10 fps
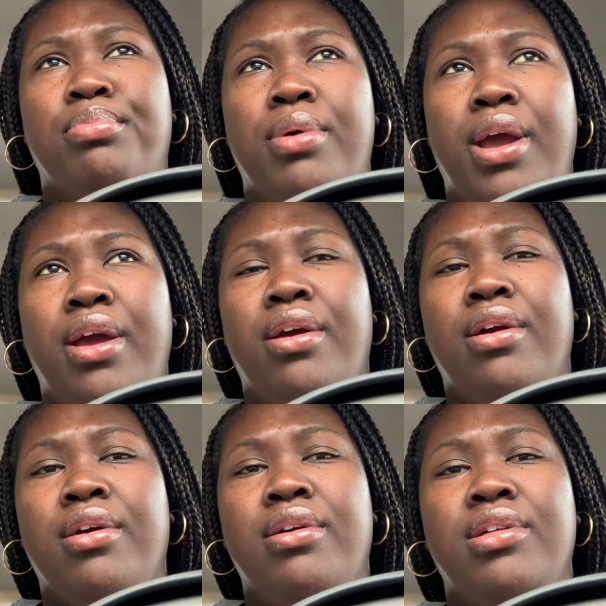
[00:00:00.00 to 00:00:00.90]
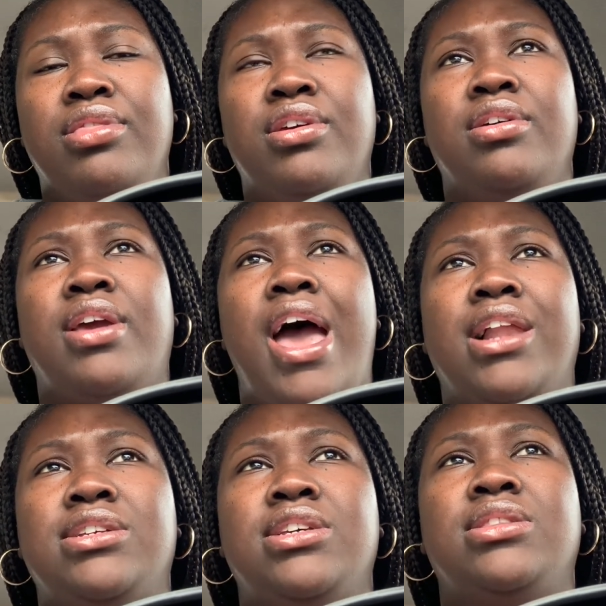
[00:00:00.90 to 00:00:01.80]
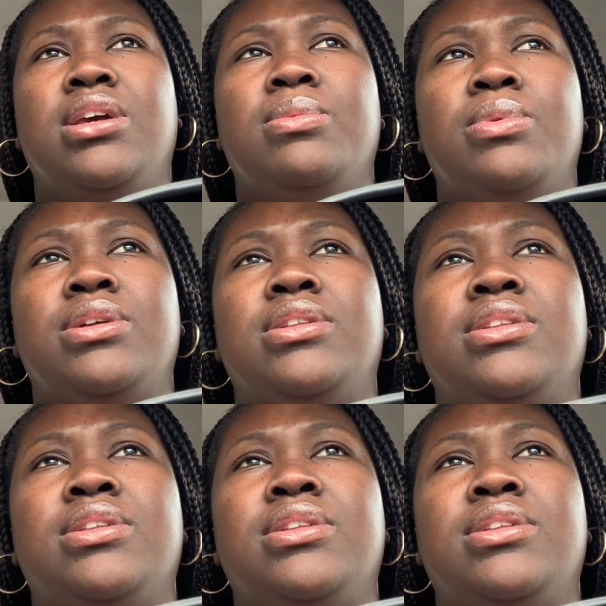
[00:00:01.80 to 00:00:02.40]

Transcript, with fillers: Prayer, the Galaxy Big One.